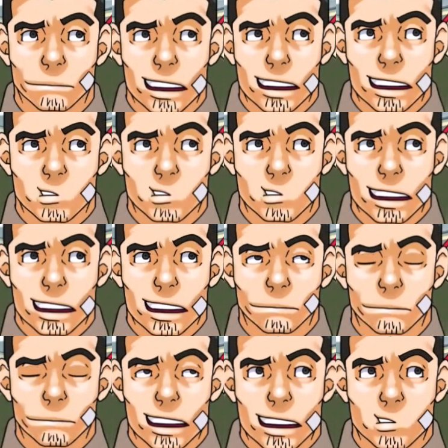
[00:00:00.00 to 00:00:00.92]
The
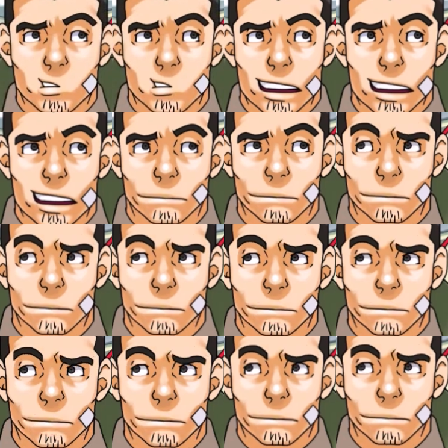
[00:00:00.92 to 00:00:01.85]
acrobat's got his room
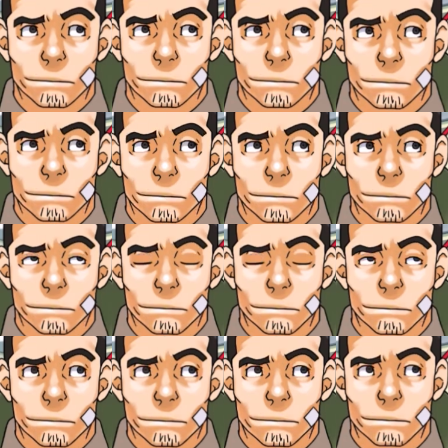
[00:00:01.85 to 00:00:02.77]
up on the 3rd
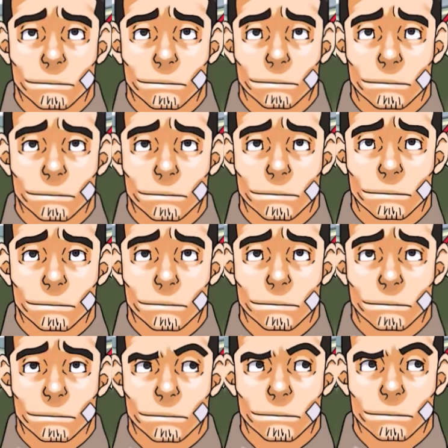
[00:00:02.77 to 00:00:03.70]
floor, it
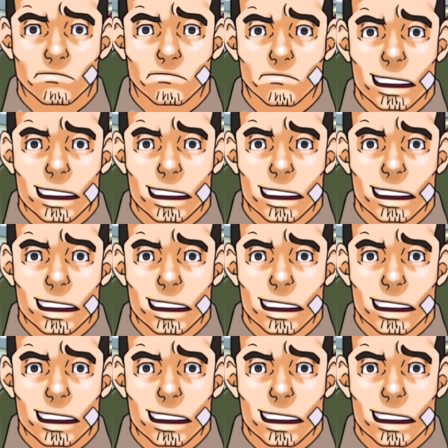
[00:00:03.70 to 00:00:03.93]
seems.